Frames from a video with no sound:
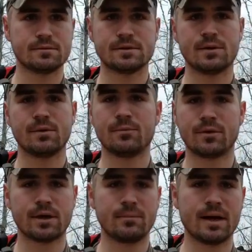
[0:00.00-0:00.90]
some with
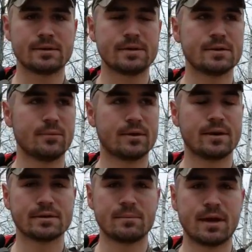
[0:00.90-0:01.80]
more capacity, some with
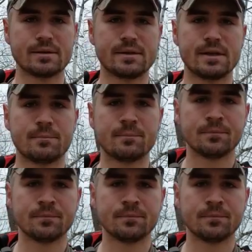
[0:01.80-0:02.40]
less capacity.